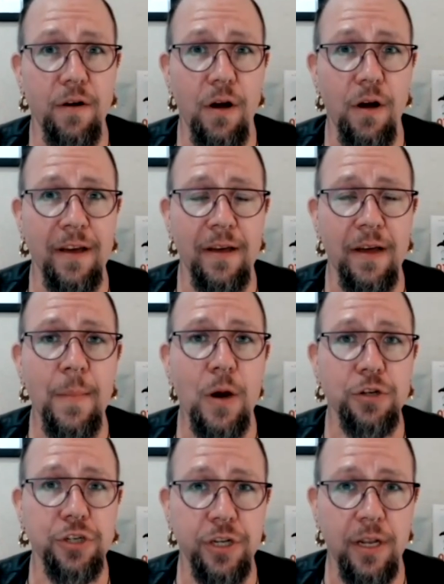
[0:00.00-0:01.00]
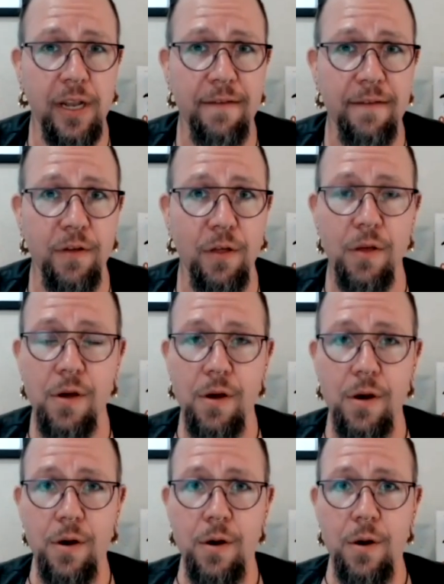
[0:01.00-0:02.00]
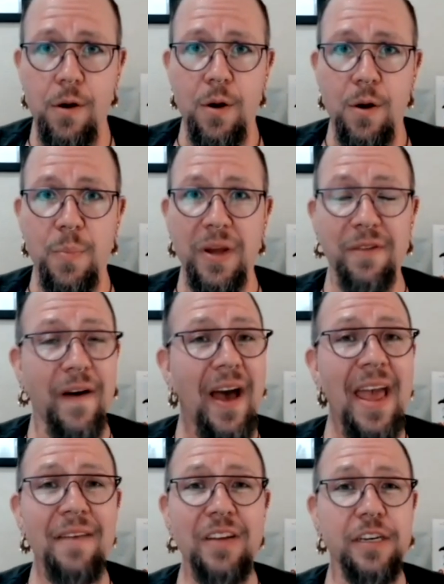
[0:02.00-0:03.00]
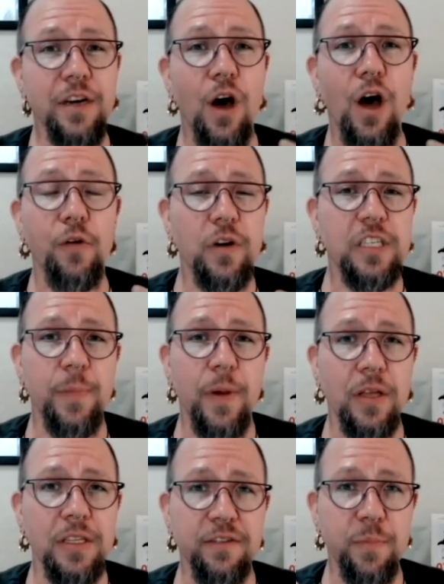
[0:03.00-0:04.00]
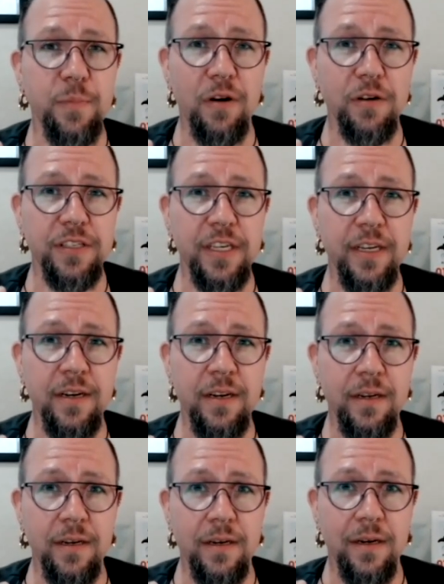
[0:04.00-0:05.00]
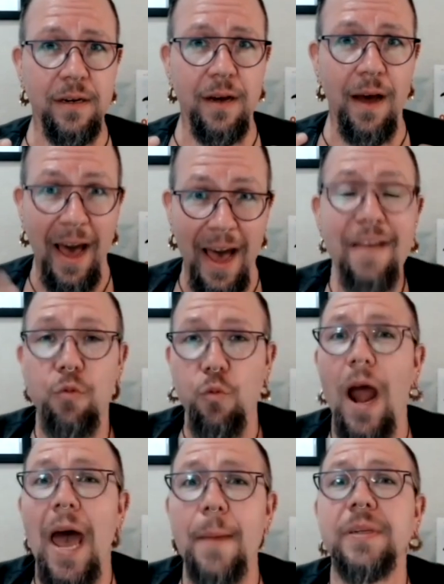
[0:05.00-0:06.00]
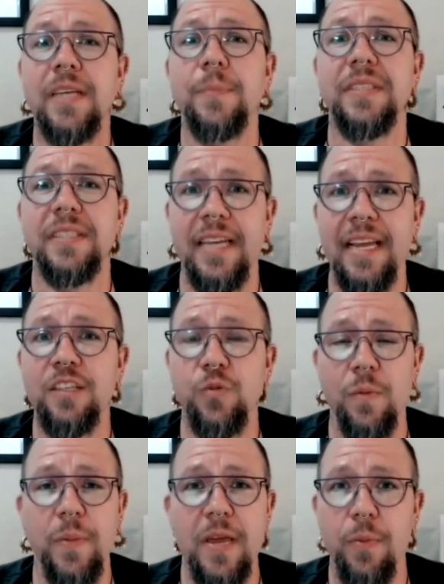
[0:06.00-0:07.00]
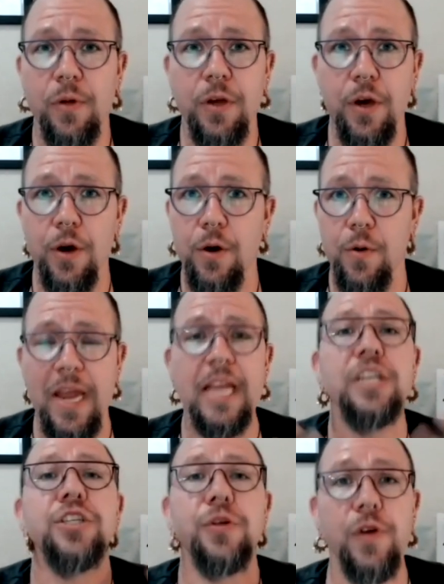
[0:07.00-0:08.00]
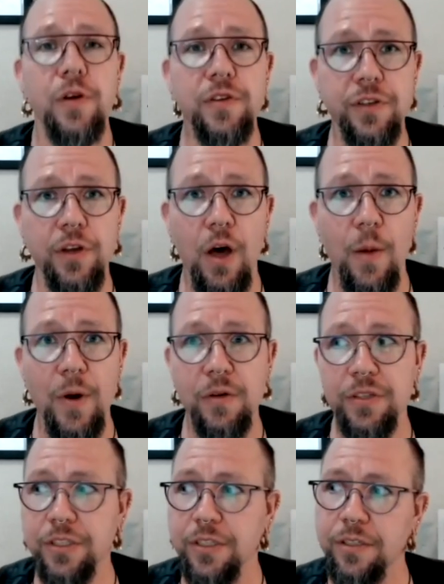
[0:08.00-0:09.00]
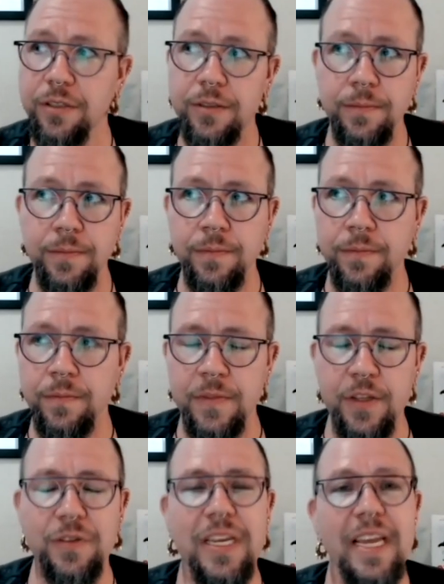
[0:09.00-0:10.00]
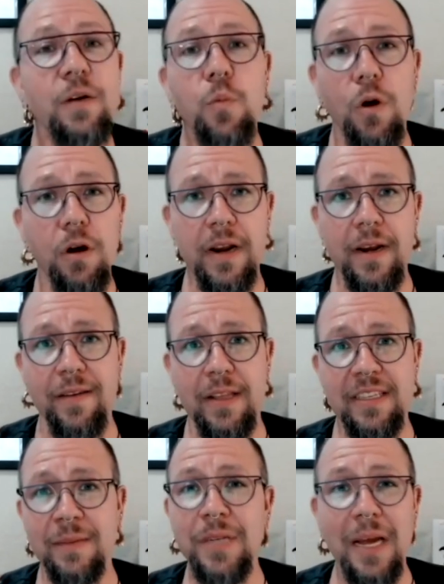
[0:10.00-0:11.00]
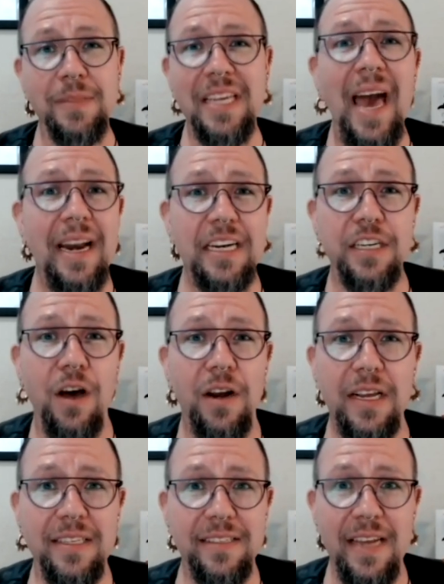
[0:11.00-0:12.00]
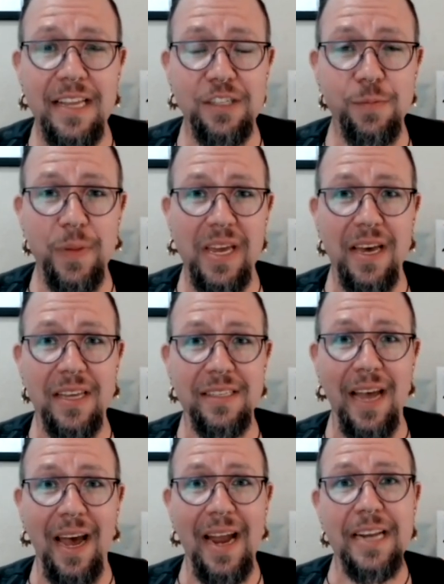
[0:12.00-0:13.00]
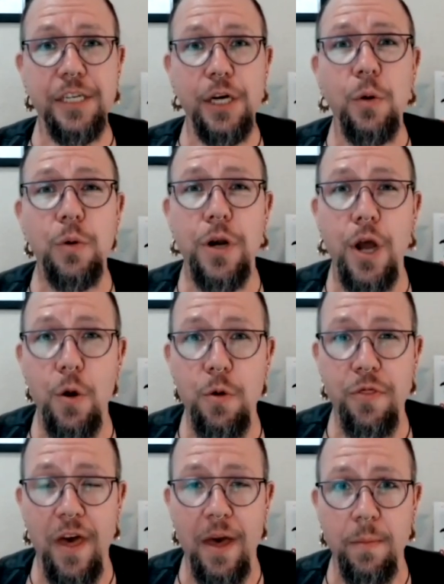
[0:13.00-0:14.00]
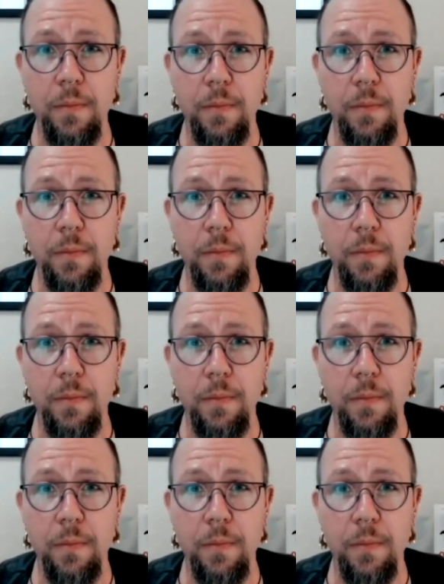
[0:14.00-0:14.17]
on an emotional level. But if I have a non responsive person, I've wrapped up scenes when people go into those almost those inward and sometimes catatonic states because I don't know them.